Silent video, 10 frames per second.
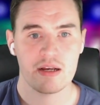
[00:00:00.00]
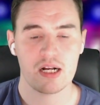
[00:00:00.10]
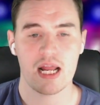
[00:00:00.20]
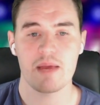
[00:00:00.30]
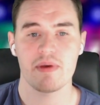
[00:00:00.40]

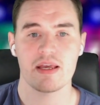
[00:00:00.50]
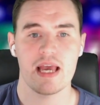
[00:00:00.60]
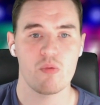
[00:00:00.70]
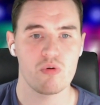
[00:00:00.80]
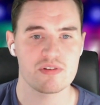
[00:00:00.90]
claiming
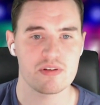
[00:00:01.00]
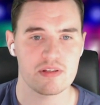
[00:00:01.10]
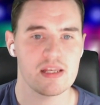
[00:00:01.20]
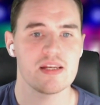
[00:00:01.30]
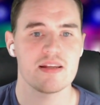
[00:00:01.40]
it wasn't
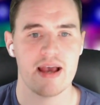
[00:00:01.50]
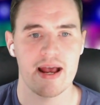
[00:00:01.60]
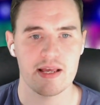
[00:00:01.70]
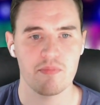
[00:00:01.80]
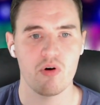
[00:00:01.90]
needed
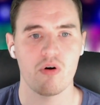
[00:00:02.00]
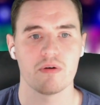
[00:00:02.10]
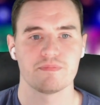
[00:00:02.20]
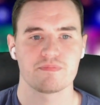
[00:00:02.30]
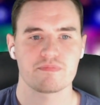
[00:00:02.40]
anymore.